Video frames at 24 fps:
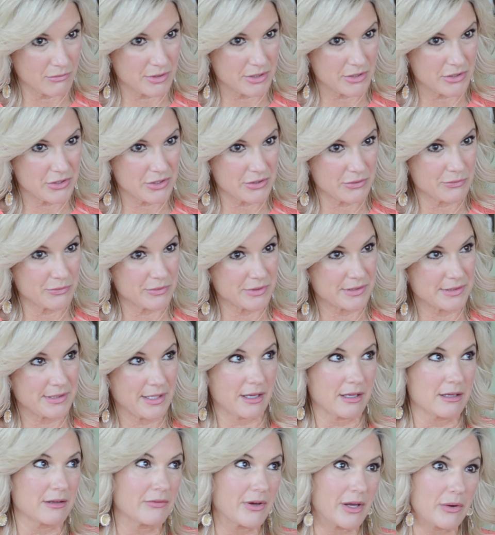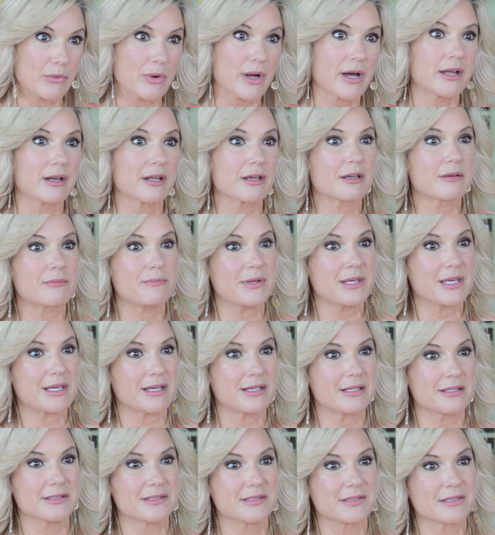which was kind of ironic
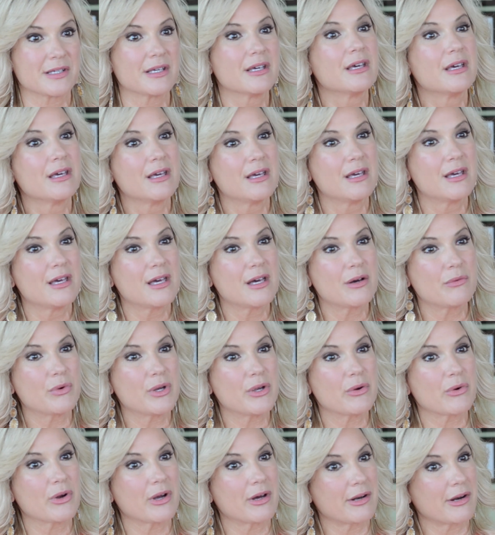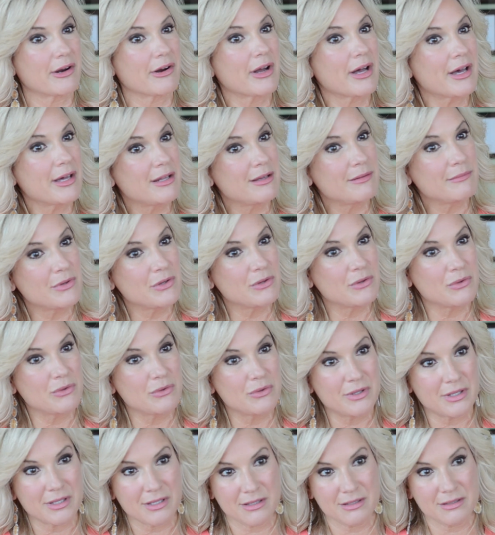because we were on our
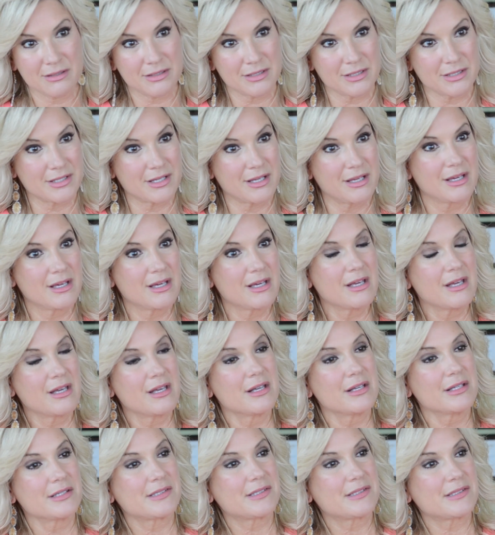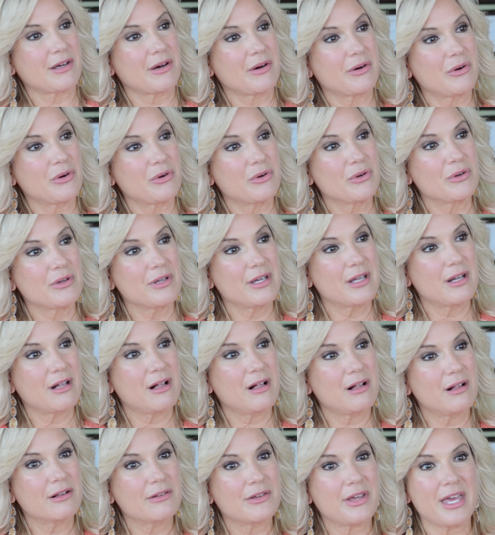honeymoon, and so it
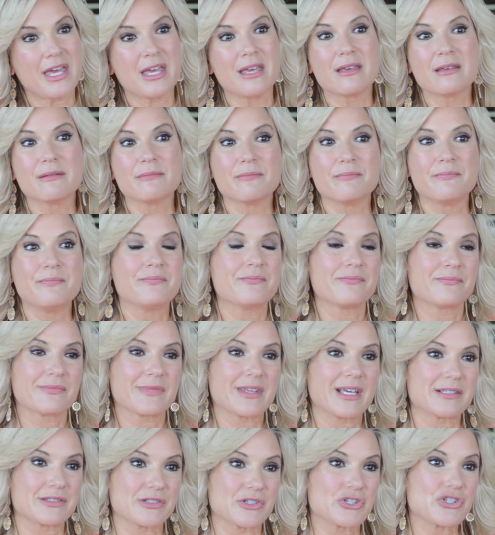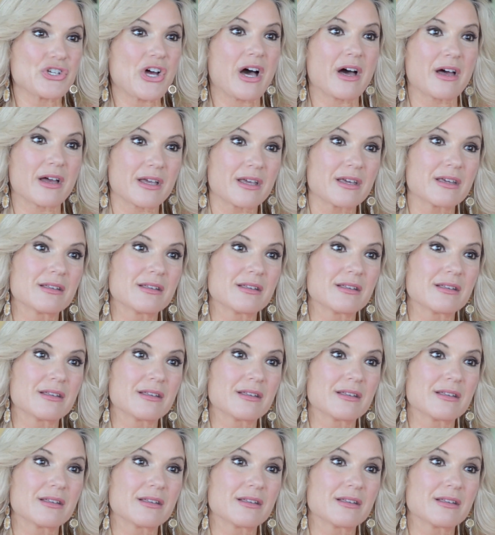all came as a shock.